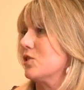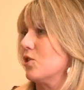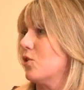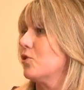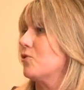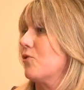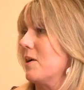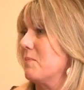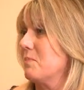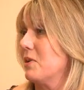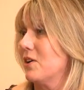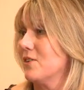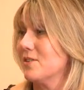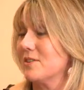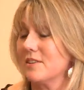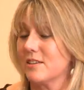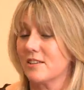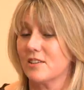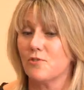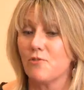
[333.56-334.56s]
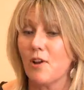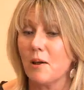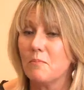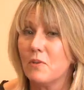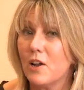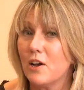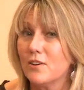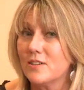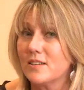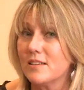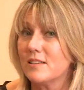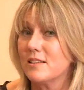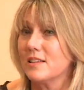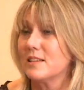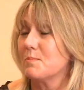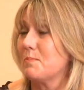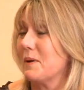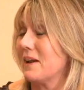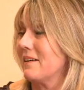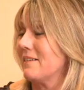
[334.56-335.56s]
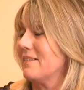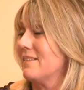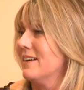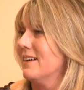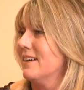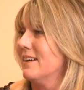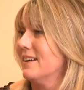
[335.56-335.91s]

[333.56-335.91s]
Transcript: called rhamnosus, and rhamnosus has been